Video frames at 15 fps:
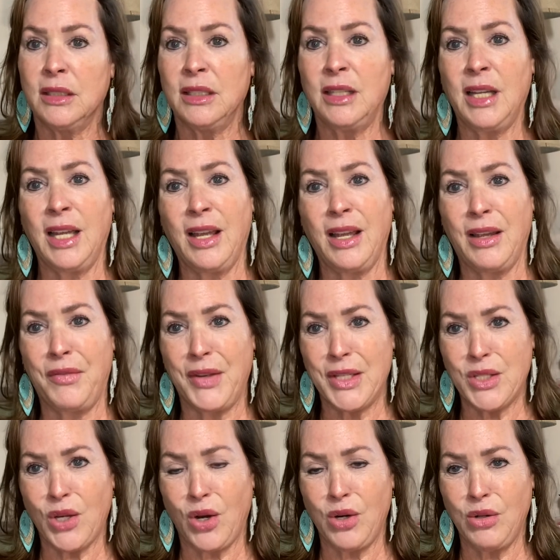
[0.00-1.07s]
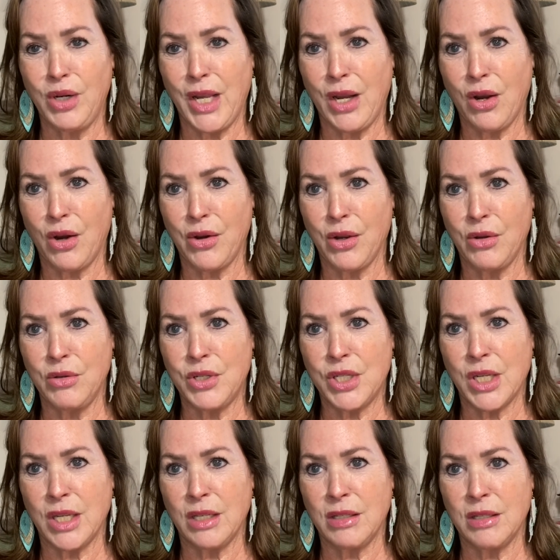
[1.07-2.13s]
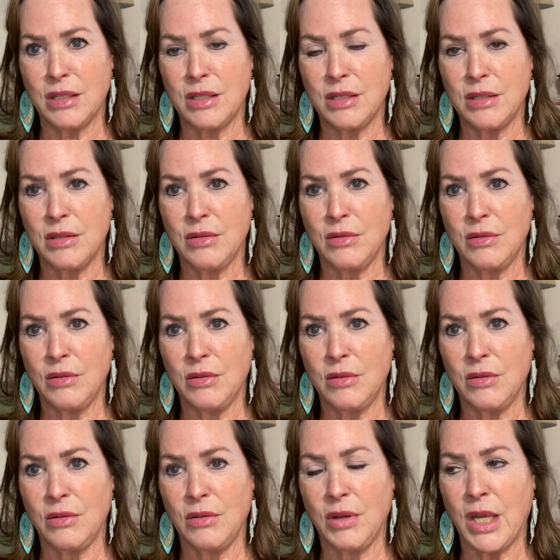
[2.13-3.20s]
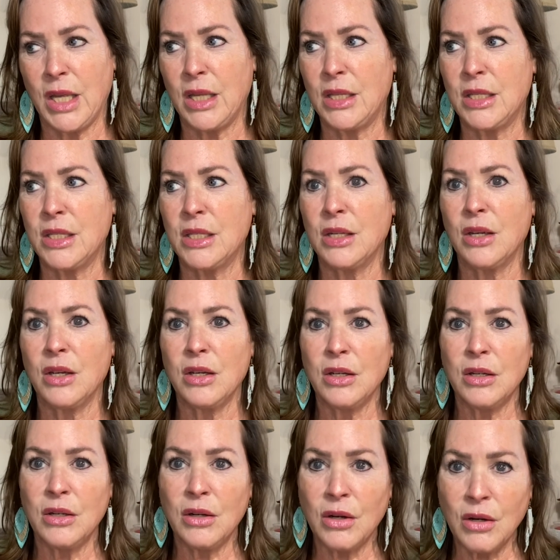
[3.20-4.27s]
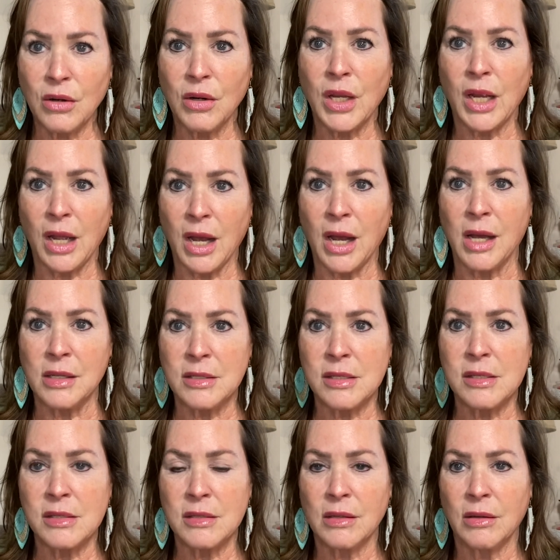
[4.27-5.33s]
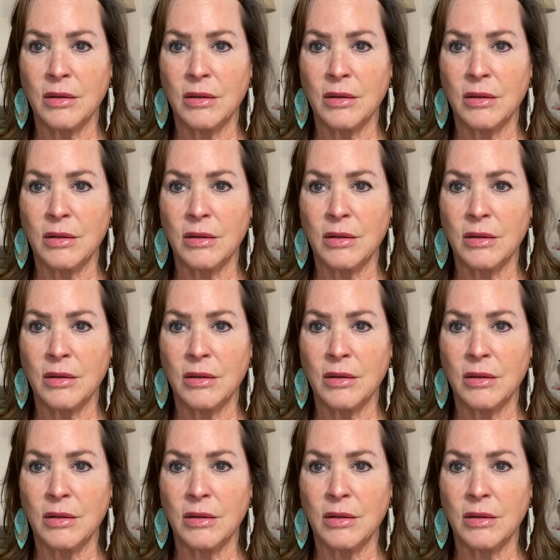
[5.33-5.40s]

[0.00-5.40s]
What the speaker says: if it's hurting our oceans, it's hurting us.